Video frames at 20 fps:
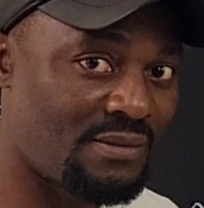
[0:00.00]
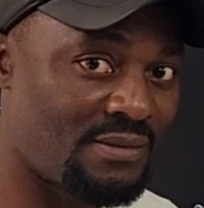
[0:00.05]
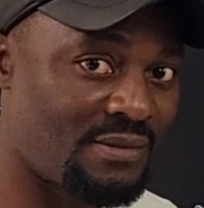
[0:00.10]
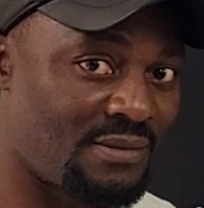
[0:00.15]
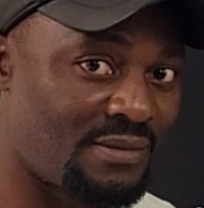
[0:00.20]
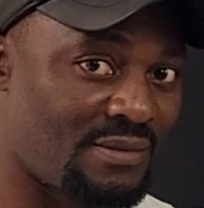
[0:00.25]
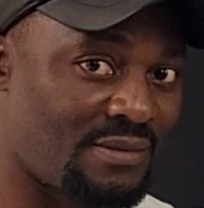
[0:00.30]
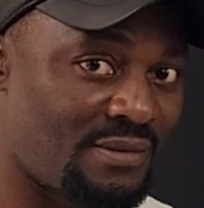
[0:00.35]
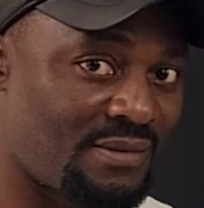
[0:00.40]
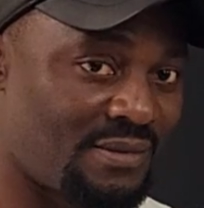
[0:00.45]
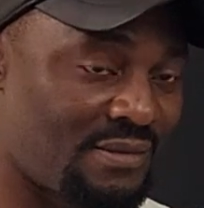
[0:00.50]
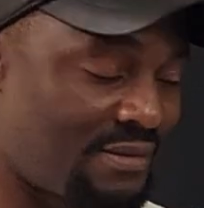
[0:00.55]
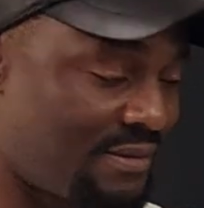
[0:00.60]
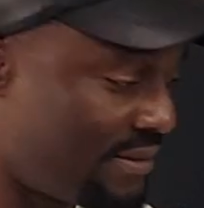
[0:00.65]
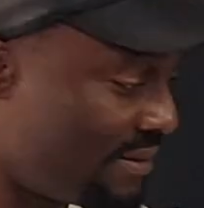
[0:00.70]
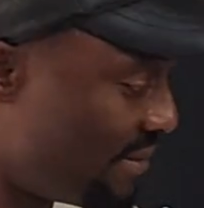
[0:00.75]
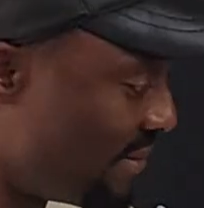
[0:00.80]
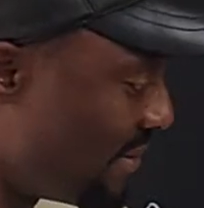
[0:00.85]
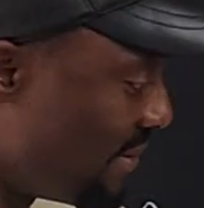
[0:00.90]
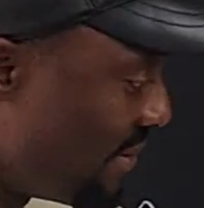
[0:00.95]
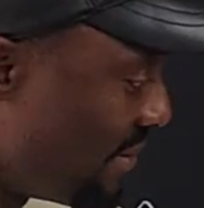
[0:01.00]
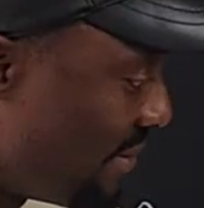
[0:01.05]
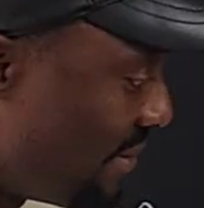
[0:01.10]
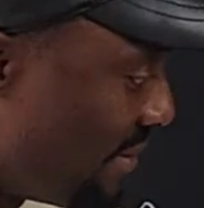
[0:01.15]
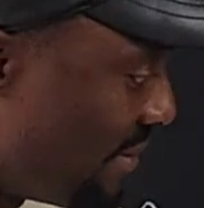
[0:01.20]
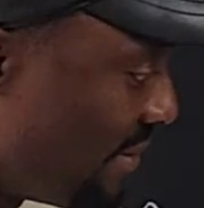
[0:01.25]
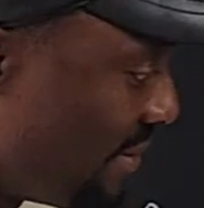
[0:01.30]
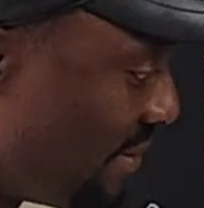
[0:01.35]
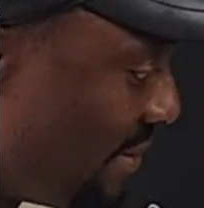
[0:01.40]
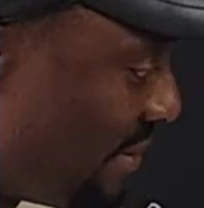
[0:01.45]

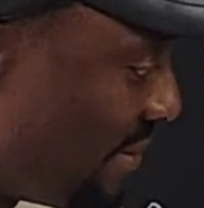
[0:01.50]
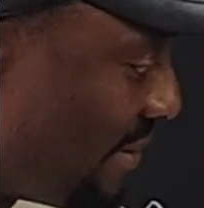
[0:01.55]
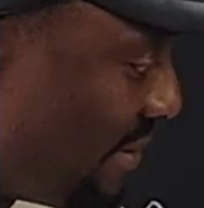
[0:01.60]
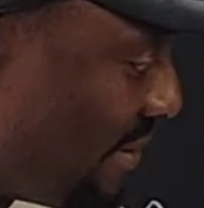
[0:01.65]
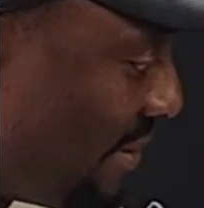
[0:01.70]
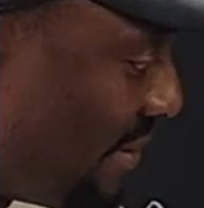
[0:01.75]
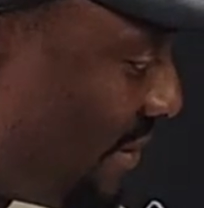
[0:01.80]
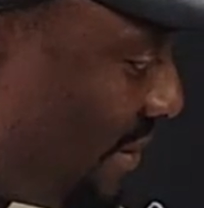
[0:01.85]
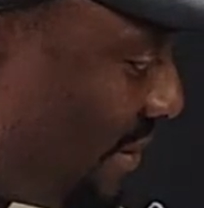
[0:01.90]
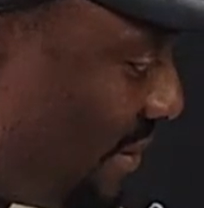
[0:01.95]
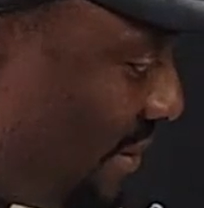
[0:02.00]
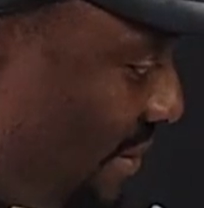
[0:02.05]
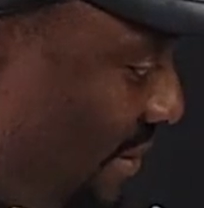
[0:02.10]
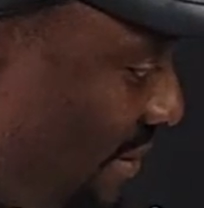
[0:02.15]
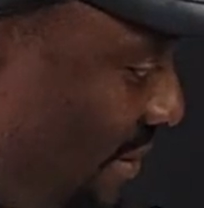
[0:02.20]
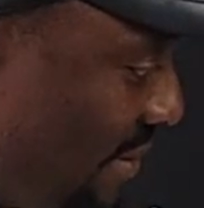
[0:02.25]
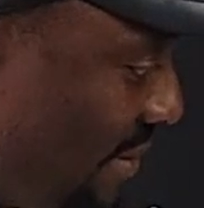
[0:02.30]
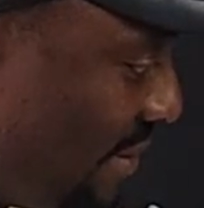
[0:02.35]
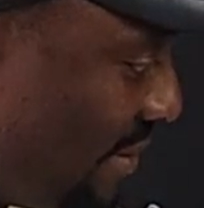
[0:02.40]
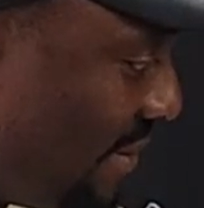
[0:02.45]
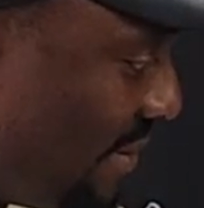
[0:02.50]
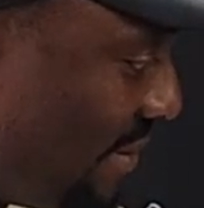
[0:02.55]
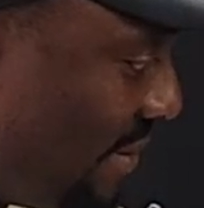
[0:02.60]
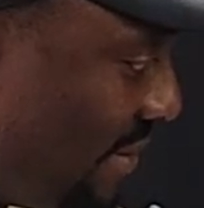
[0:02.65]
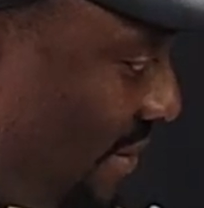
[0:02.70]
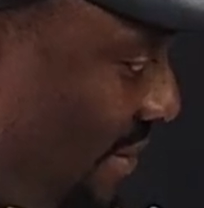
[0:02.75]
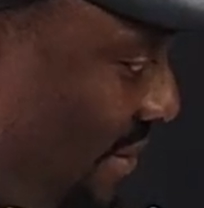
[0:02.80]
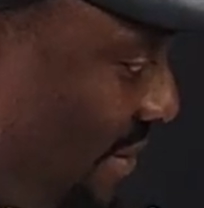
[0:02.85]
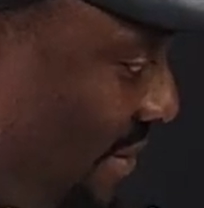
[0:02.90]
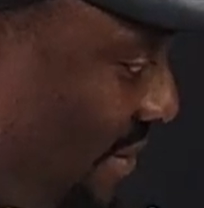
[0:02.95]
(silence)